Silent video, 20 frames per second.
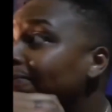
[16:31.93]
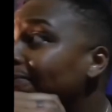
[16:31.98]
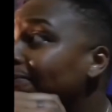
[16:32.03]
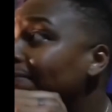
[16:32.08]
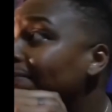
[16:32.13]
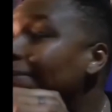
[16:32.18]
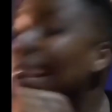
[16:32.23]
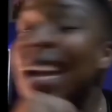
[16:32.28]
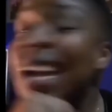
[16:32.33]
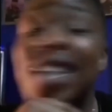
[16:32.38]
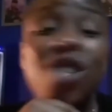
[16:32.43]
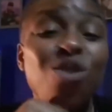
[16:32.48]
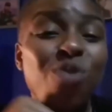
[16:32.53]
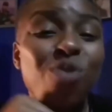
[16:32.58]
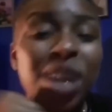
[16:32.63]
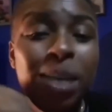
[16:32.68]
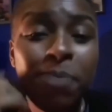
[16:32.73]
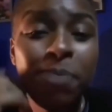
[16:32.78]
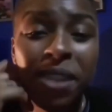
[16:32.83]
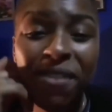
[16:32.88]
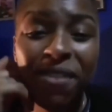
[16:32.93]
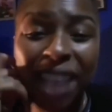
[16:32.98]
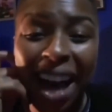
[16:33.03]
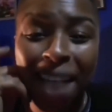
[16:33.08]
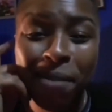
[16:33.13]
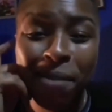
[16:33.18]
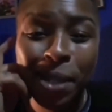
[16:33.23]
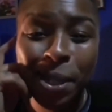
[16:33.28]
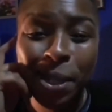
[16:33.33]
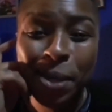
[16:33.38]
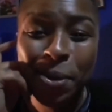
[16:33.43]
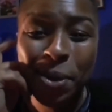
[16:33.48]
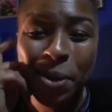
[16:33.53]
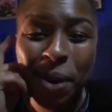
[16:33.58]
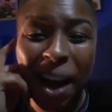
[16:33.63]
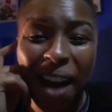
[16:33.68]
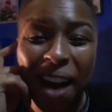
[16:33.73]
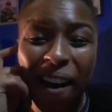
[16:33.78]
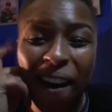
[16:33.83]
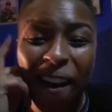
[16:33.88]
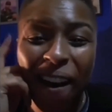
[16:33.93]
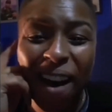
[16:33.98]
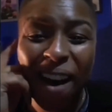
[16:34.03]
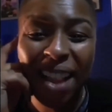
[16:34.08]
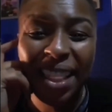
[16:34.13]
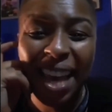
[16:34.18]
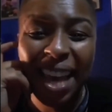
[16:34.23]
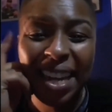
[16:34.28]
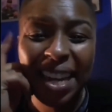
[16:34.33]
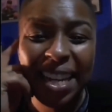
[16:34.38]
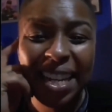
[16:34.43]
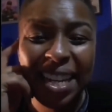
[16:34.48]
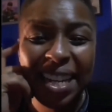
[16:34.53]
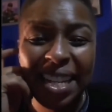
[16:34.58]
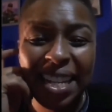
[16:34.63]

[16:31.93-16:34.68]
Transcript: As a rape survivor, do you know how hard that is?